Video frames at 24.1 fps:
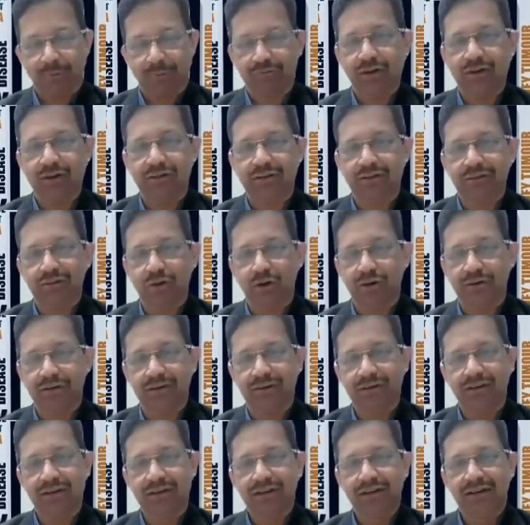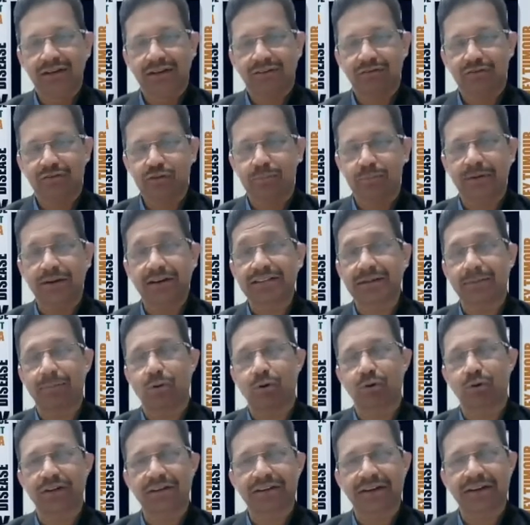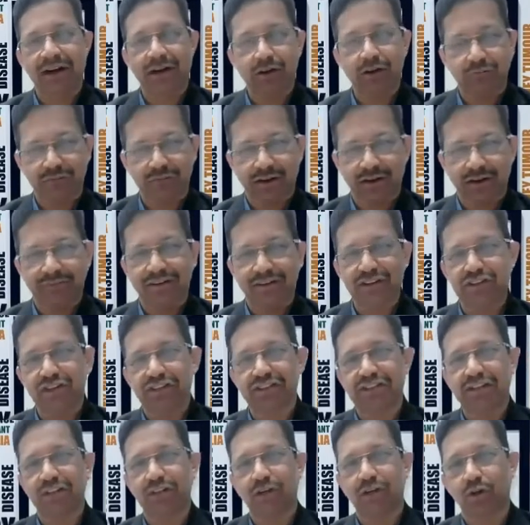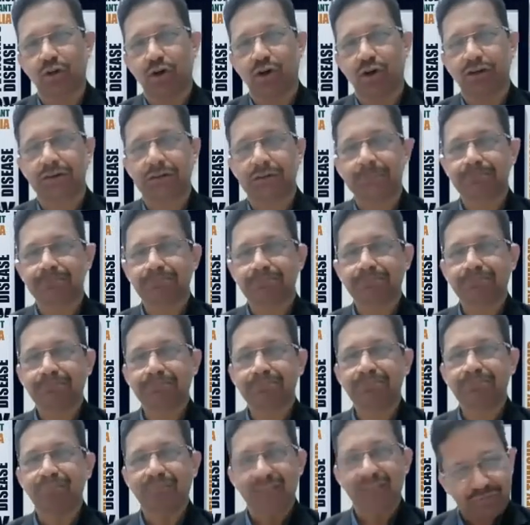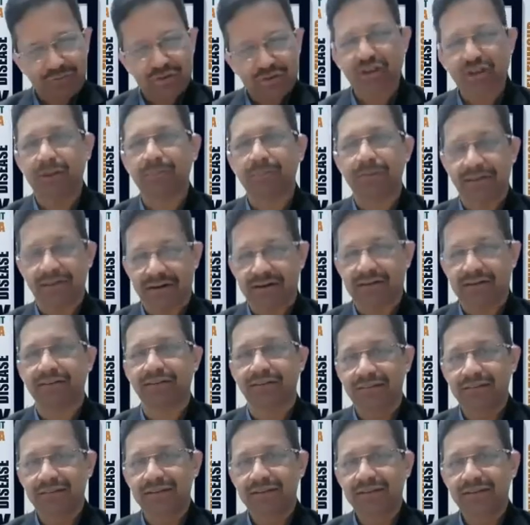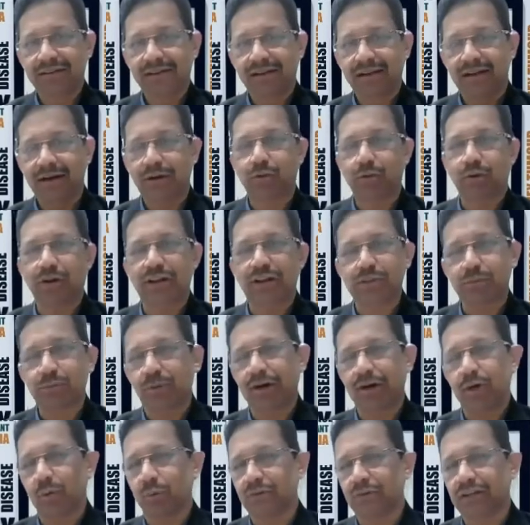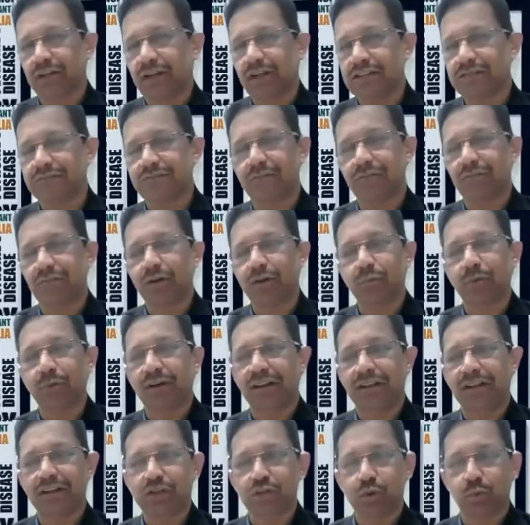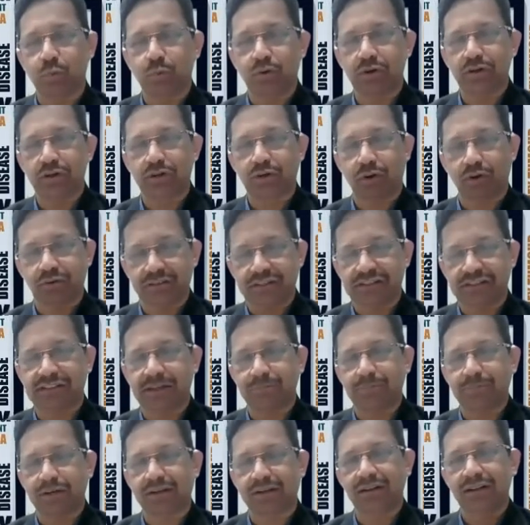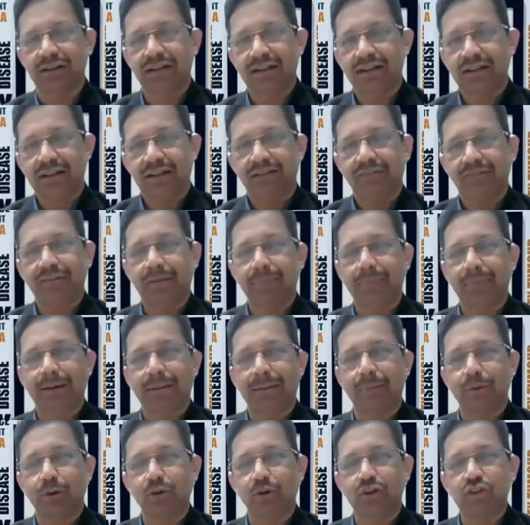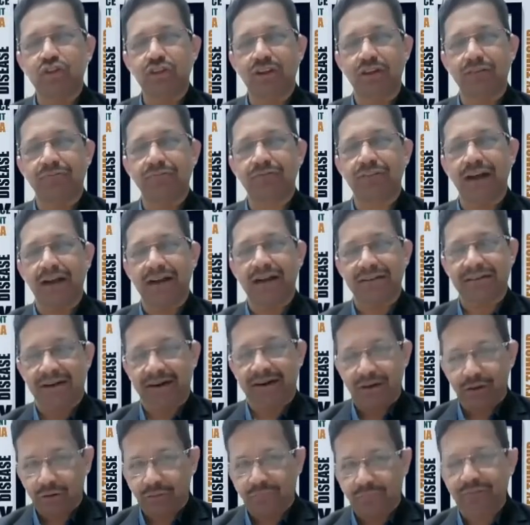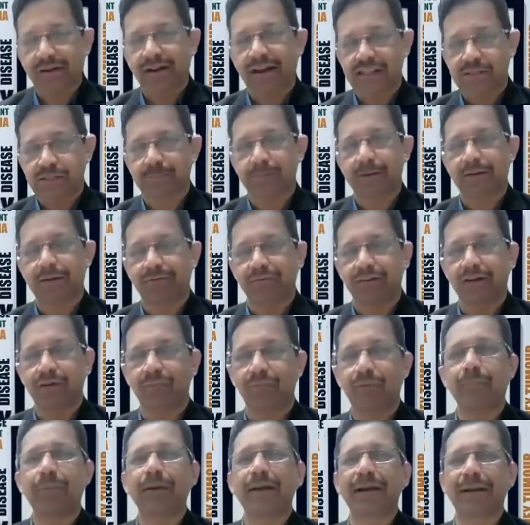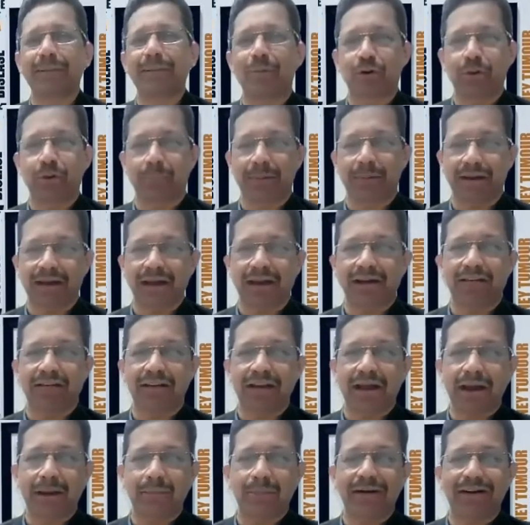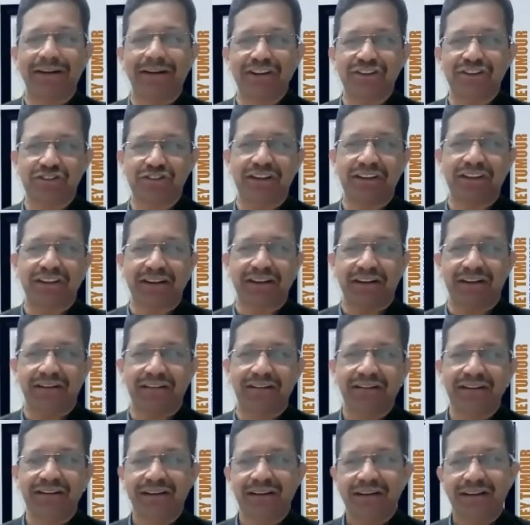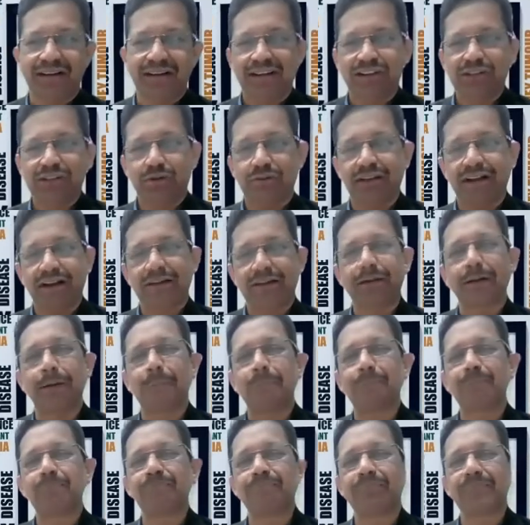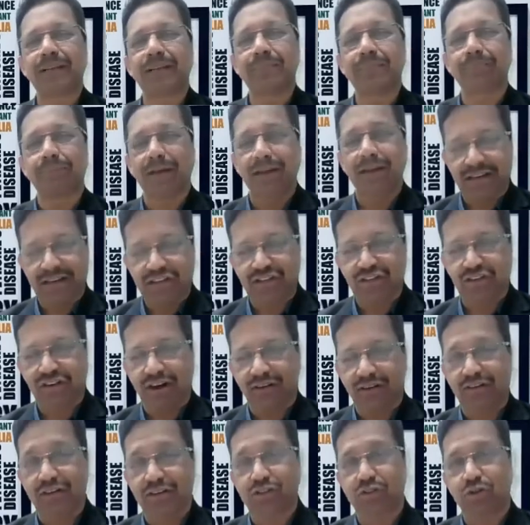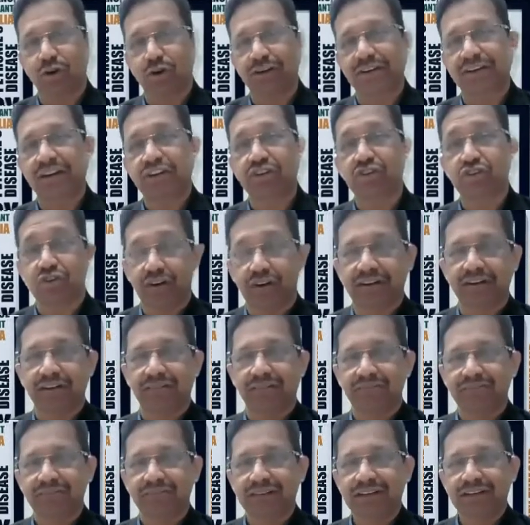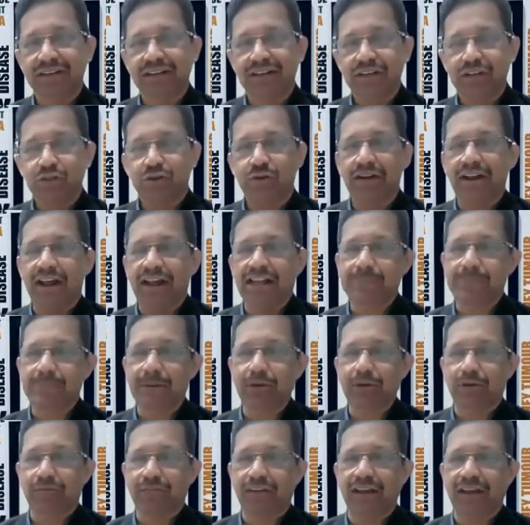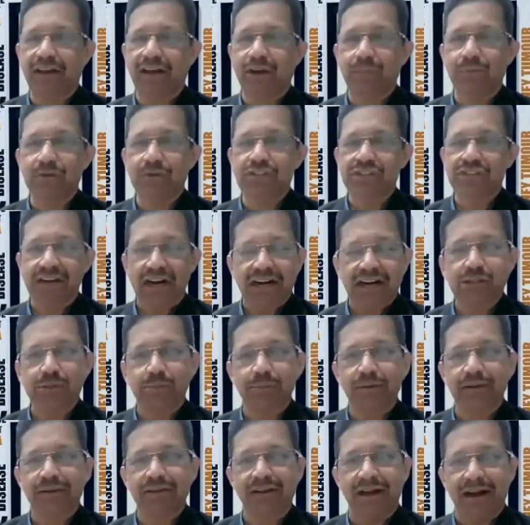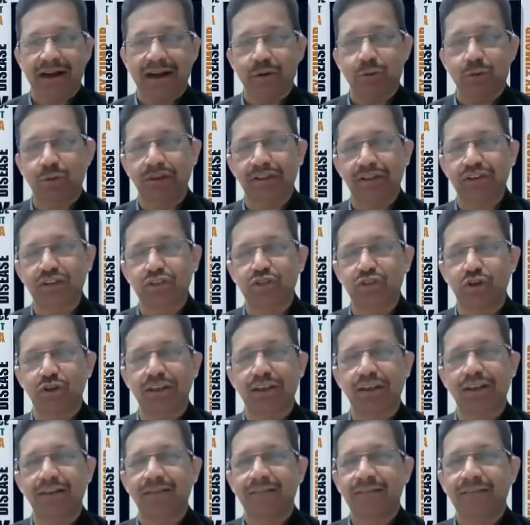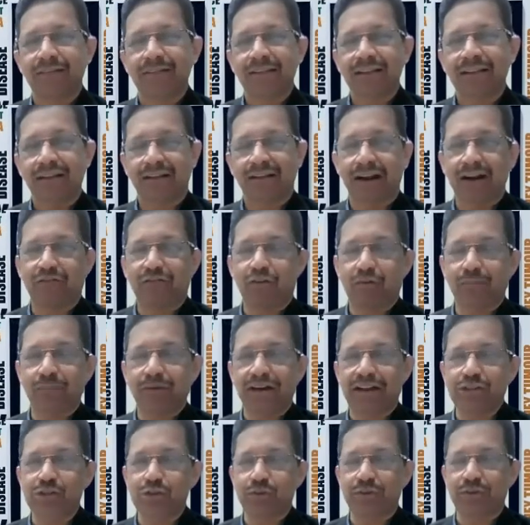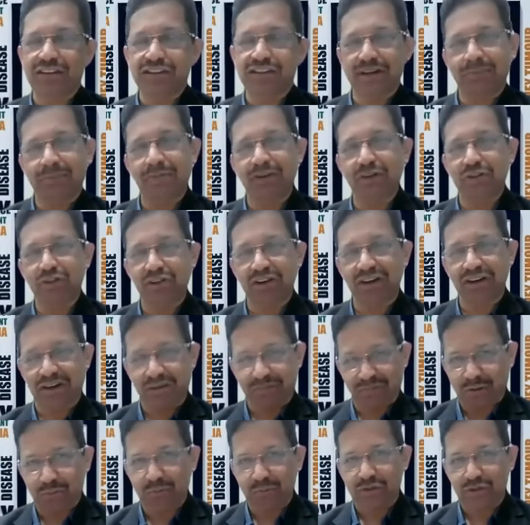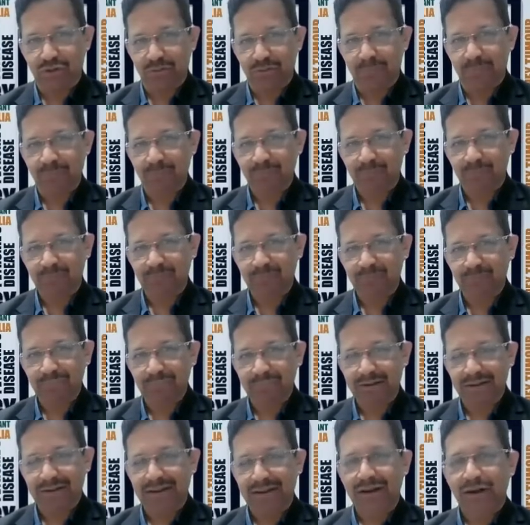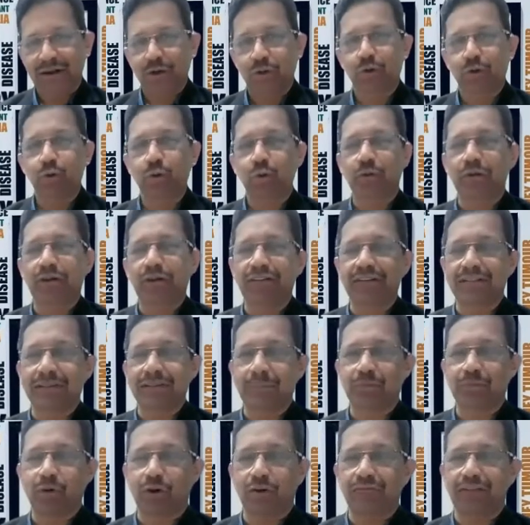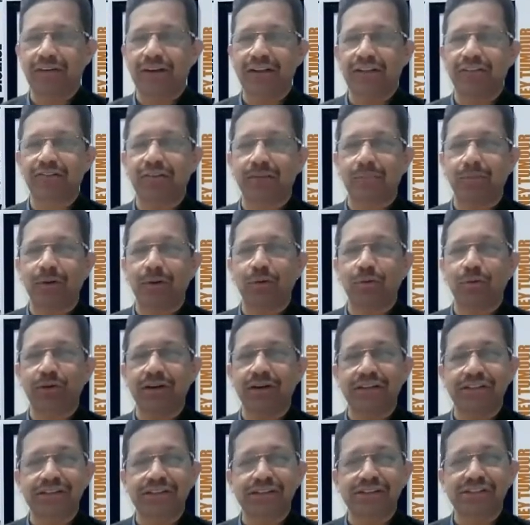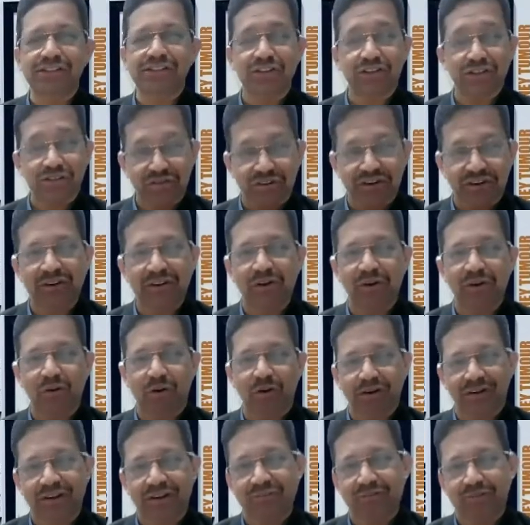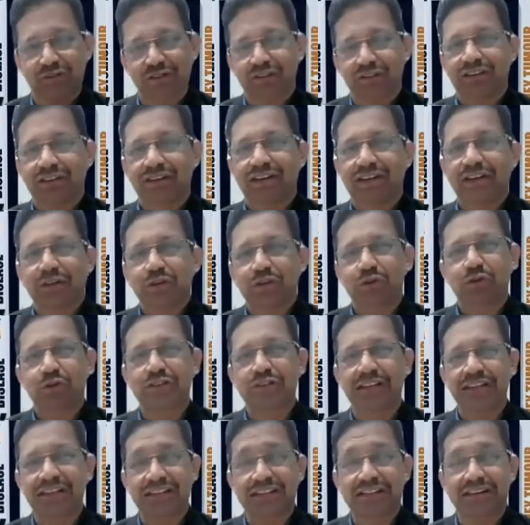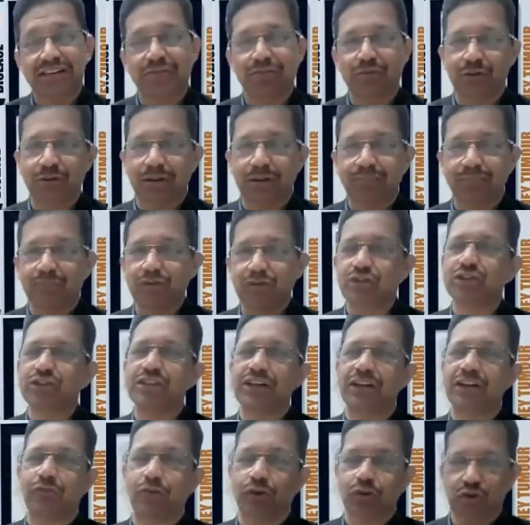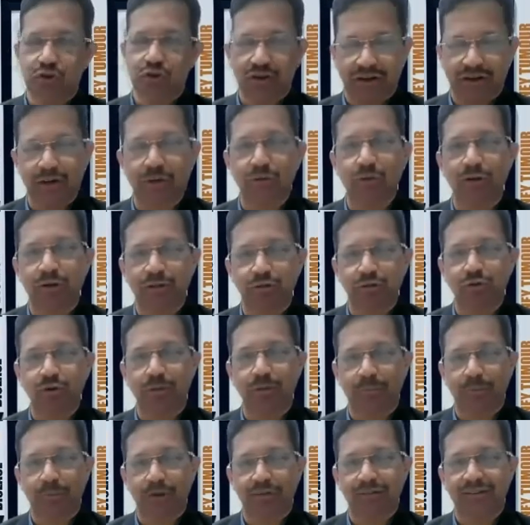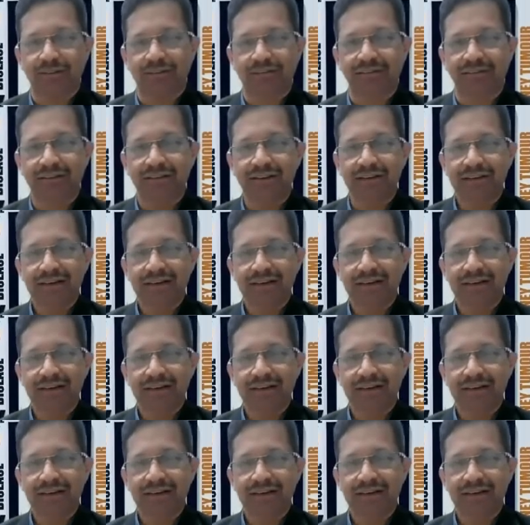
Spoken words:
of the organ, which brings about the kind of curvatures and the torque which can be corrected. In today's world, over the last 15, 20 years of work on this subject, we have been able to achieve that kind of an aspect where we bring about a penile rehabilitation in the end so that the penile shaft does not get shrunken. So an aspect of care which starts with hand-holding the journey right from the days of examination and evaluation to giving them confidence about a surgery in an organ which is so sensitive to them, which is unfortunately going through a process